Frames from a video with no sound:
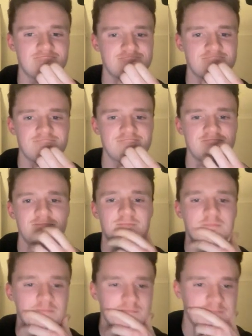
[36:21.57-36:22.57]

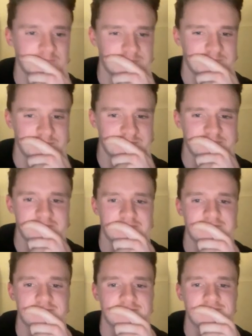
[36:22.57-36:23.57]

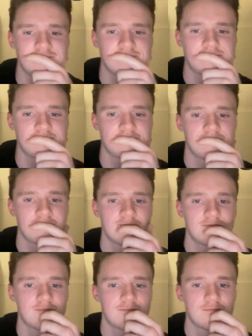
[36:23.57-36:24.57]

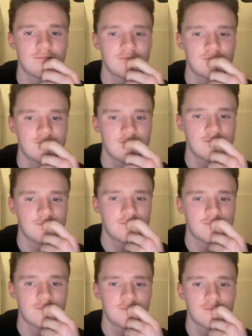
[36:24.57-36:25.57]

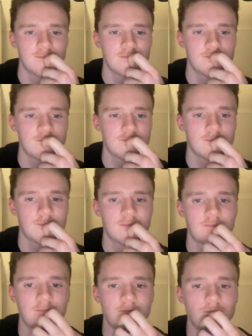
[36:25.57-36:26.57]

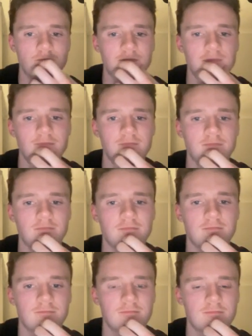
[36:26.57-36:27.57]

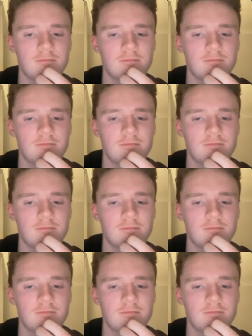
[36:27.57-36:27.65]
(not speaking)